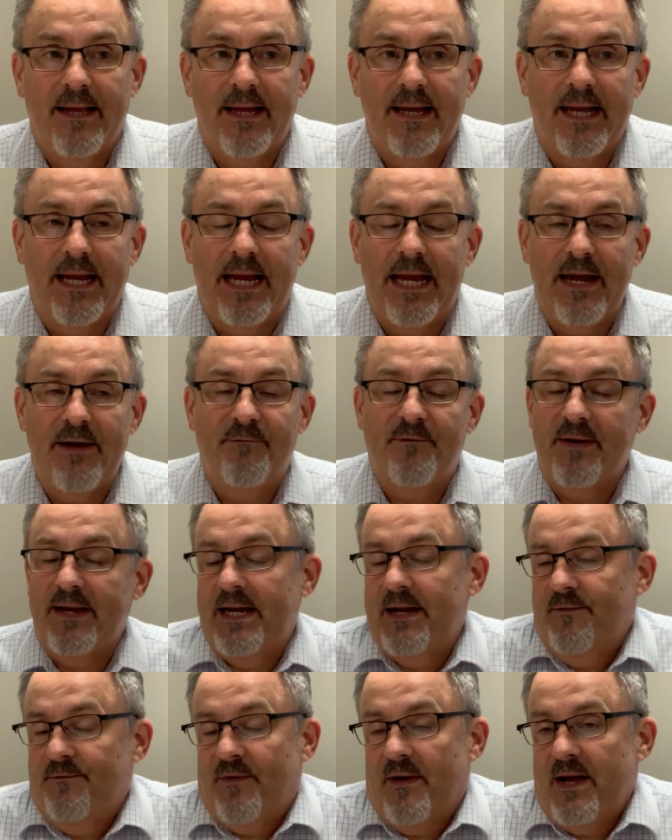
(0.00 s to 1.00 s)
he
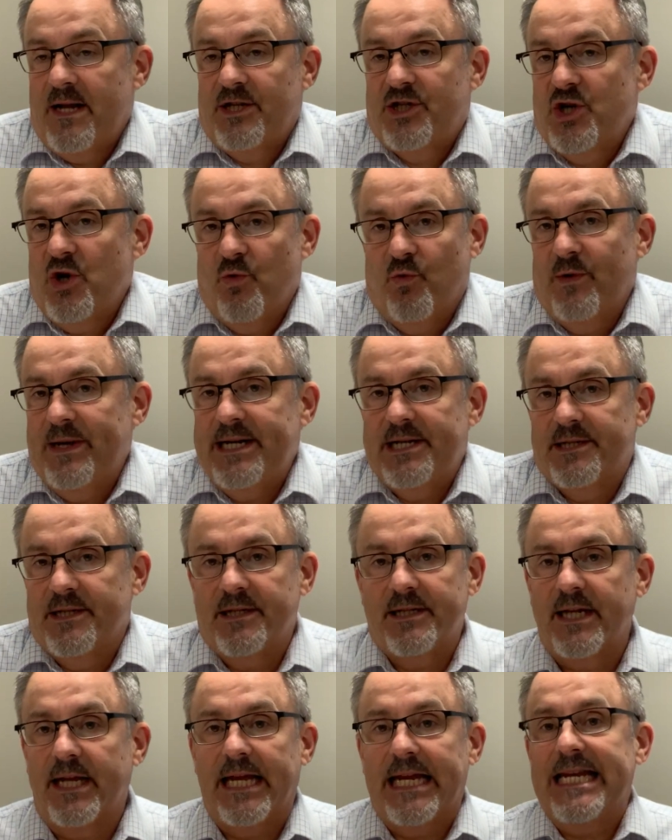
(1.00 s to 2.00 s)
finds no
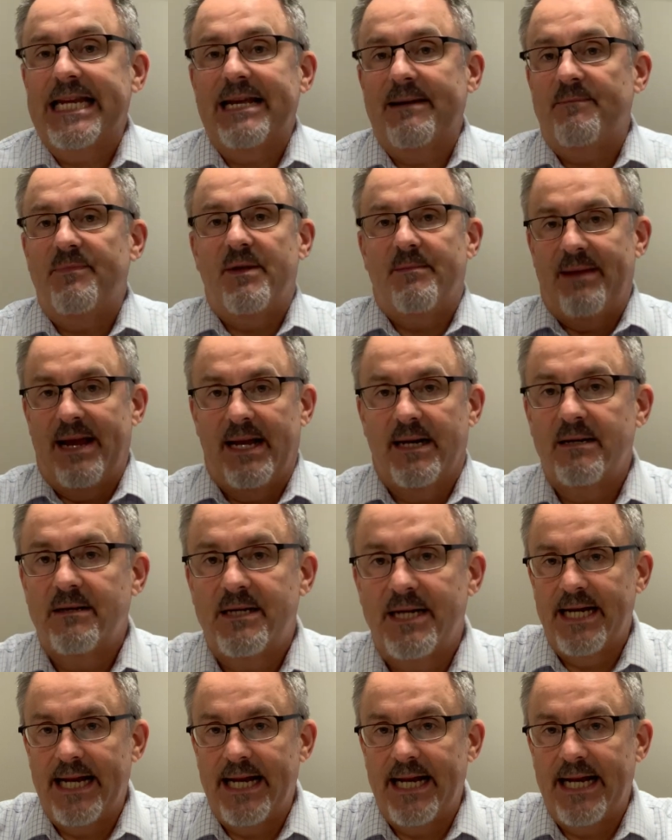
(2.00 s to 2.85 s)
reason to condemn the man